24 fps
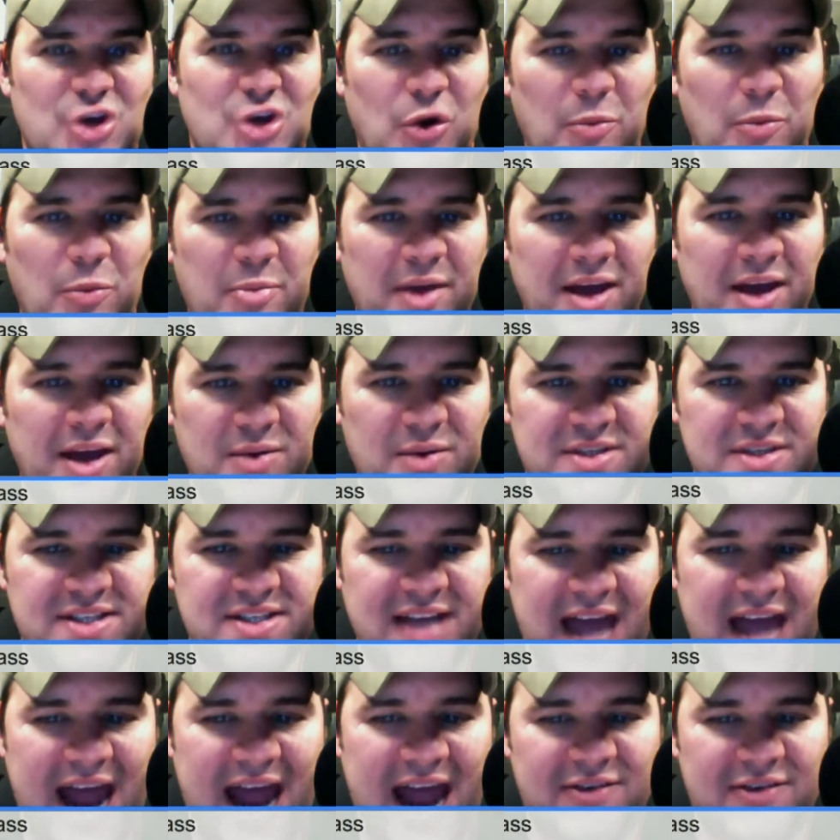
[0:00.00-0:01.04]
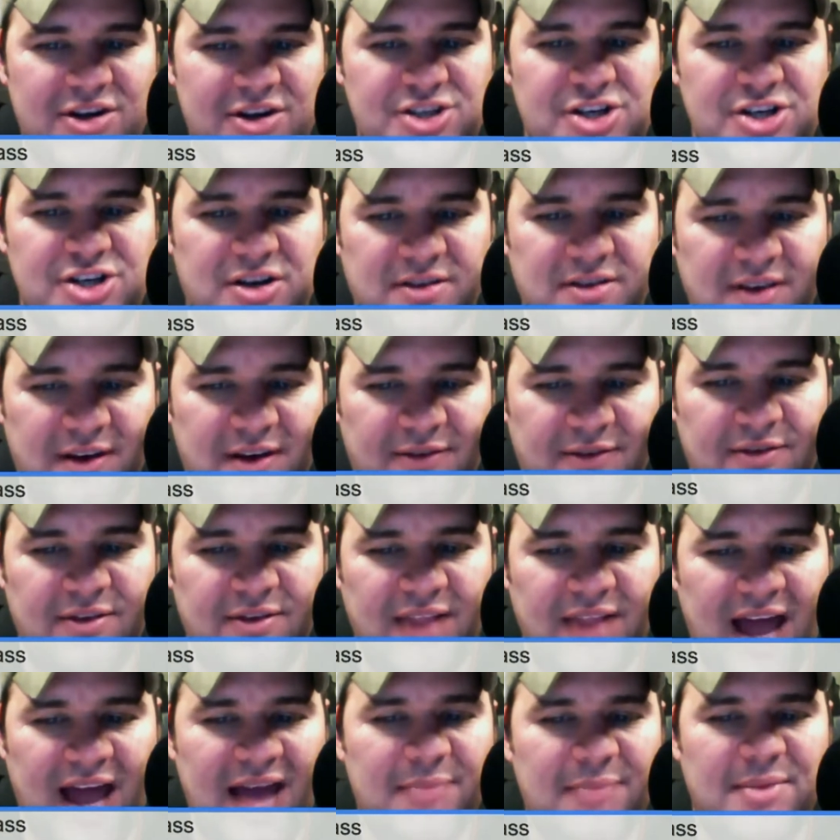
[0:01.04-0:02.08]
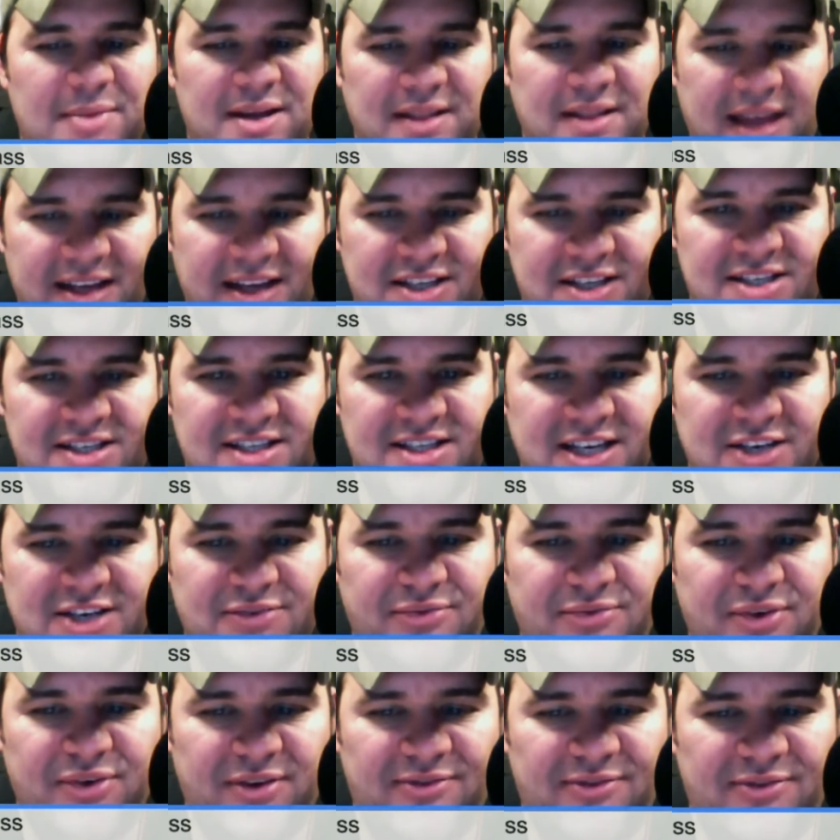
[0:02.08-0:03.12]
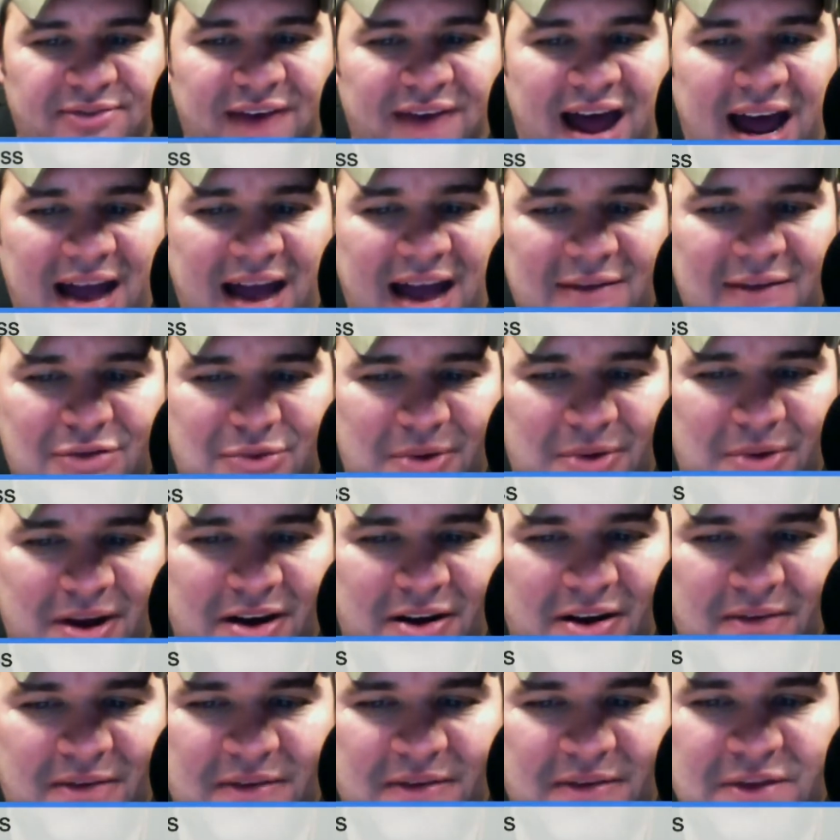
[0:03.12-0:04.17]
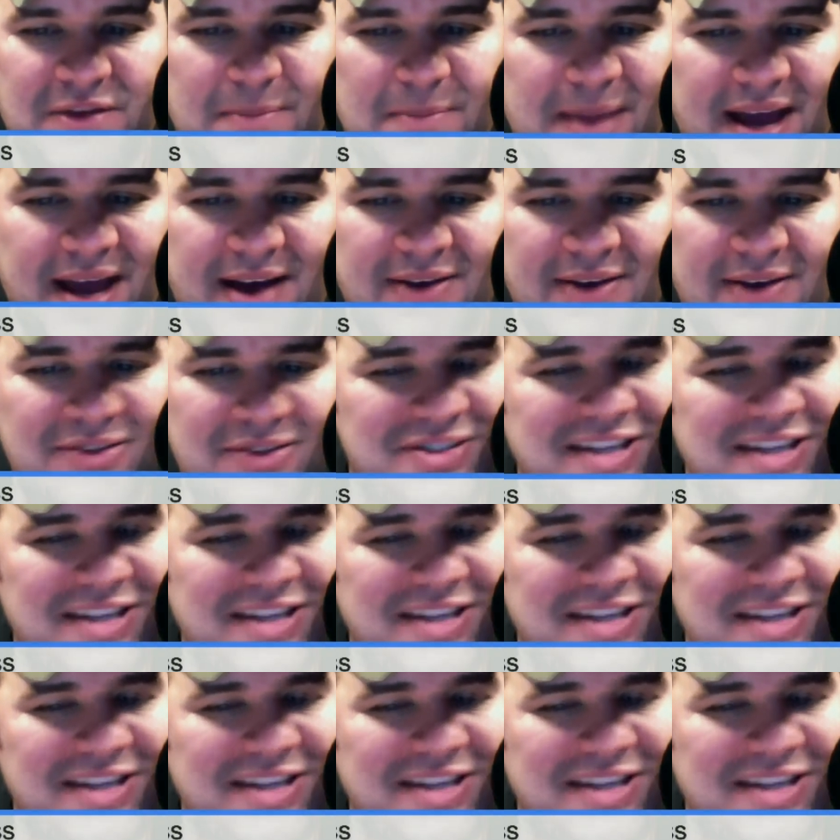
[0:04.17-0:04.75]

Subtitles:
big. What's the average on a lineman? Like 6'5", 350 pounds.